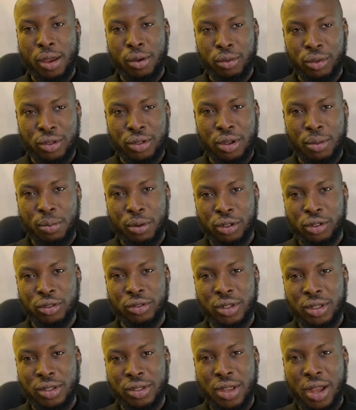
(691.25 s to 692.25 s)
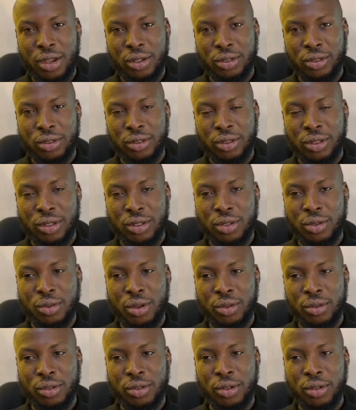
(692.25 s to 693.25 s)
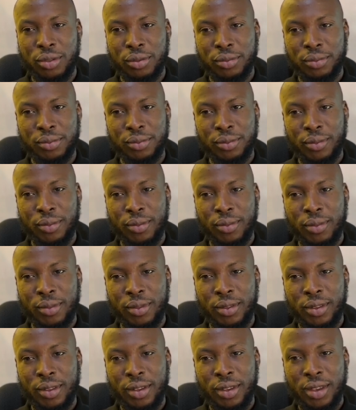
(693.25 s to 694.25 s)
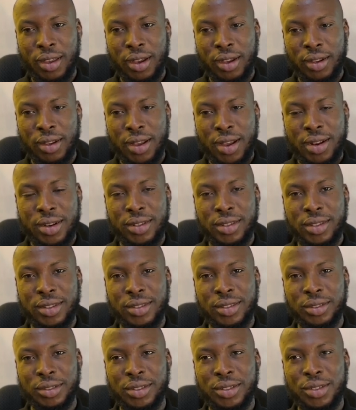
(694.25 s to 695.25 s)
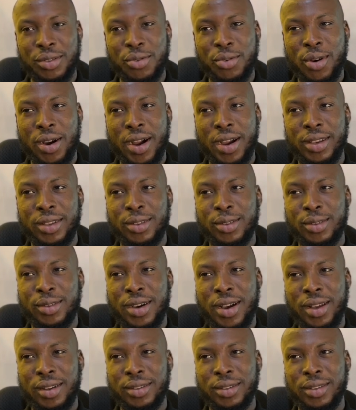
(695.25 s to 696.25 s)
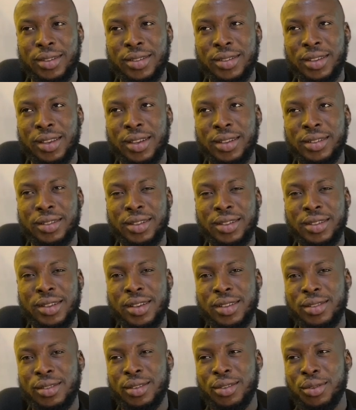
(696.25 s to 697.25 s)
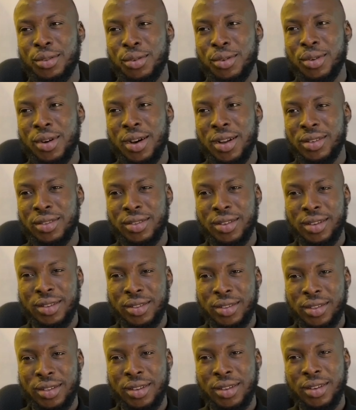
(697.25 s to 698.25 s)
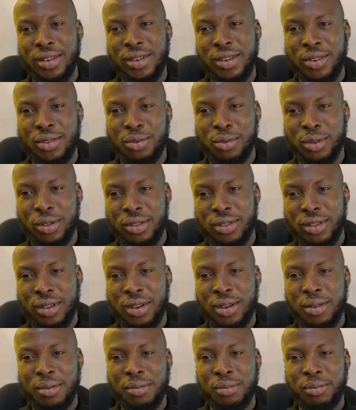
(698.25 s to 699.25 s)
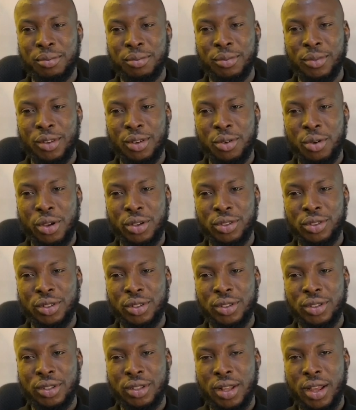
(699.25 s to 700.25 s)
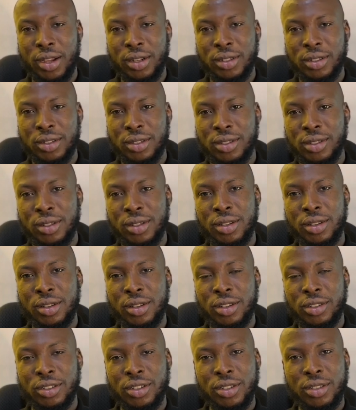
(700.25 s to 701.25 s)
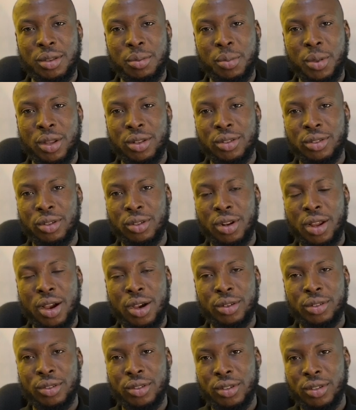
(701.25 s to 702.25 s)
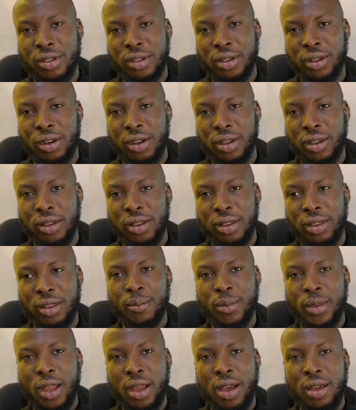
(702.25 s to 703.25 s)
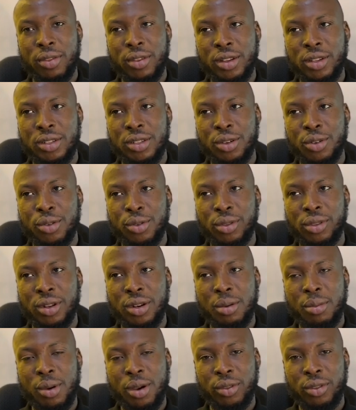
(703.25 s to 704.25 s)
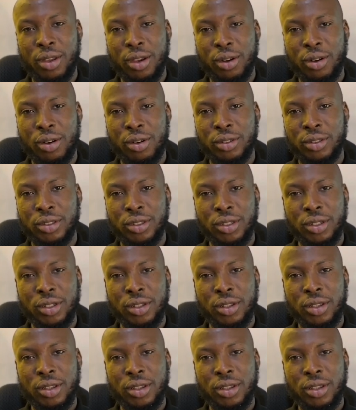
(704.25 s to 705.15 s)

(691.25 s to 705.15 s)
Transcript: would support transaction as well. So yeah, and this is the reason why you cannot get a yes or no answers with questions like this. It just depends on how you say it. I think it's a good thing about technology,